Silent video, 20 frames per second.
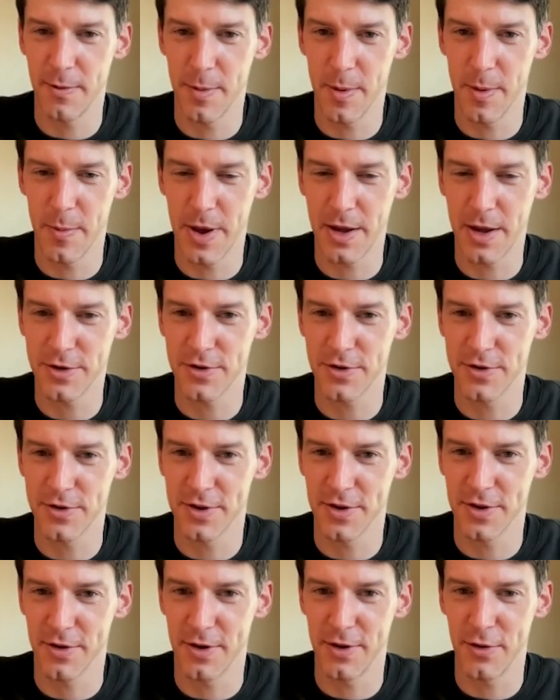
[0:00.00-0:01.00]
a bachelor's
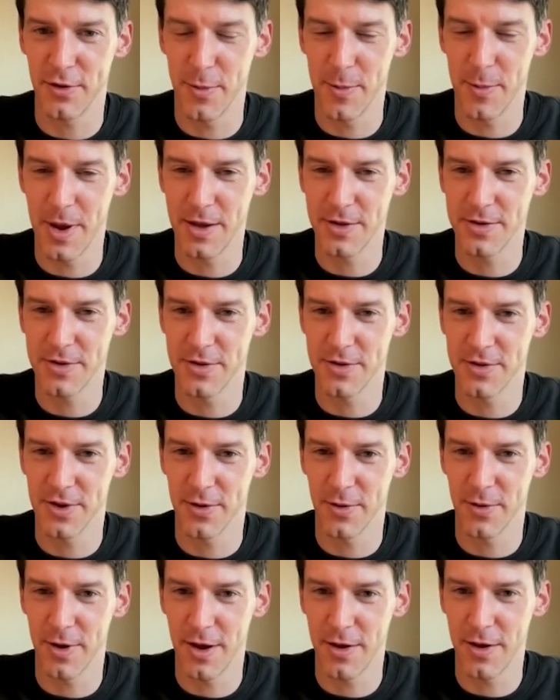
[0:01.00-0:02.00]
degree to a master's
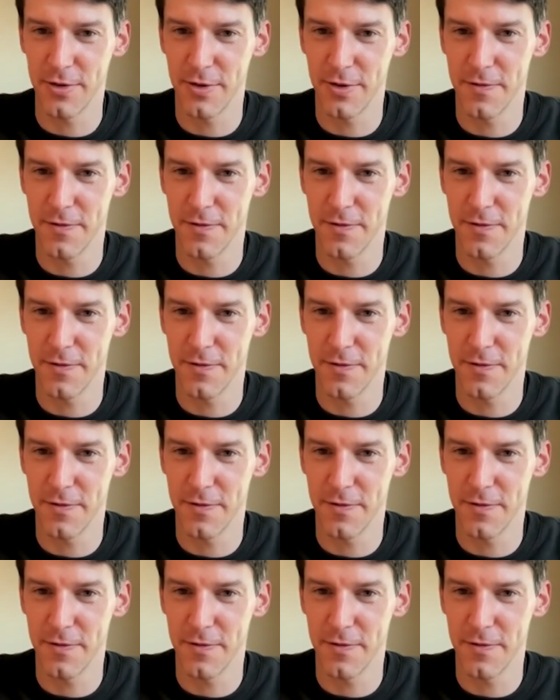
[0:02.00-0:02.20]
degree on their